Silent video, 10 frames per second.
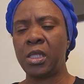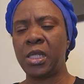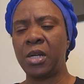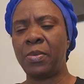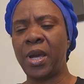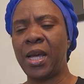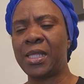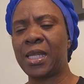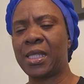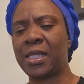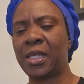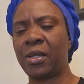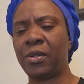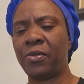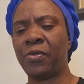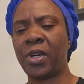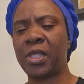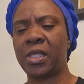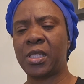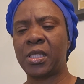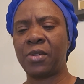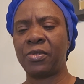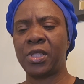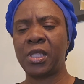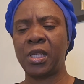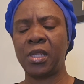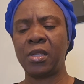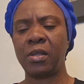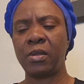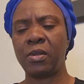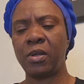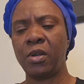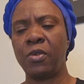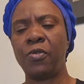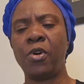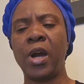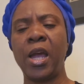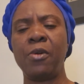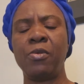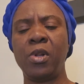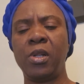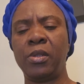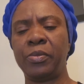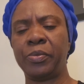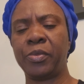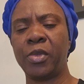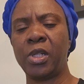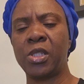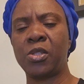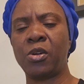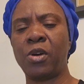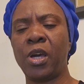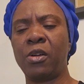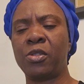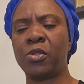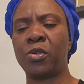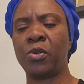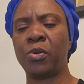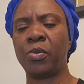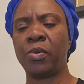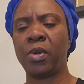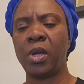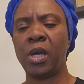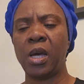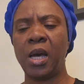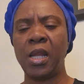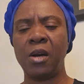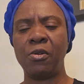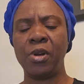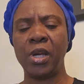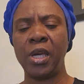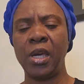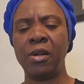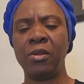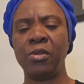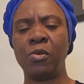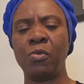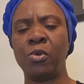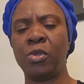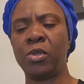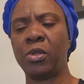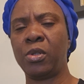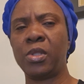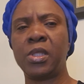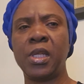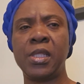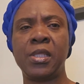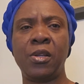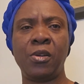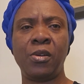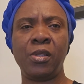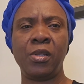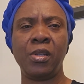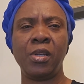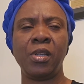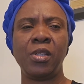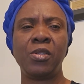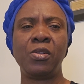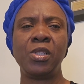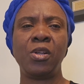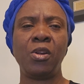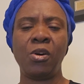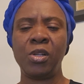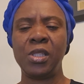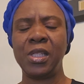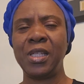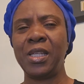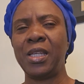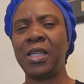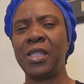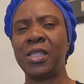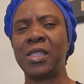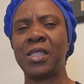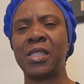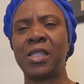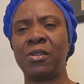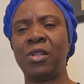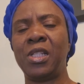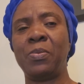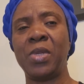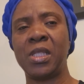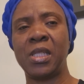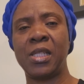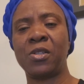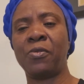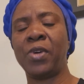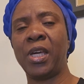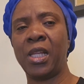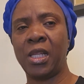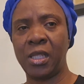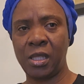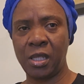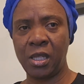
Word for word: Jeremiah 30 verse 17, For I will restore health to you, and I will heal your wound, says the Lord. So the Lord is still in the business of healing